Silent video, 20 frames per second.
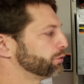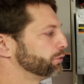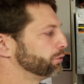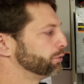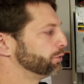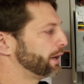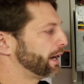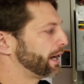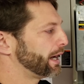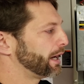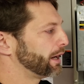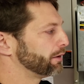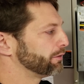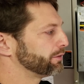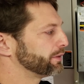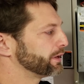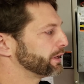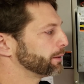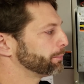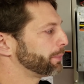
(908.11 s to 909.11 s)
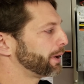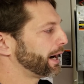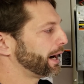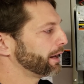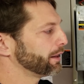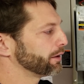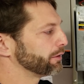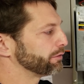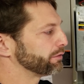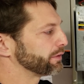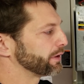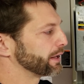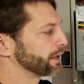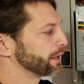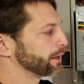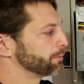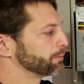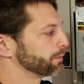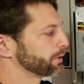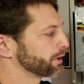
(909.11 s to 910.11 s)
to have the pilot
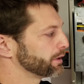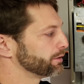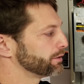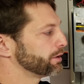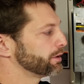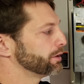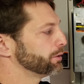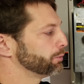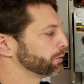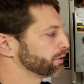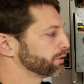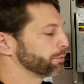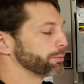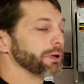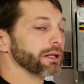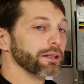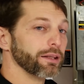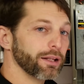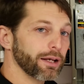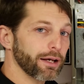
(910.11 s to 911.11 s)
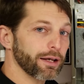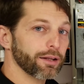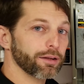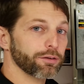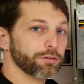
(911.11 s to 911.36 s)
flame continuing to be lit.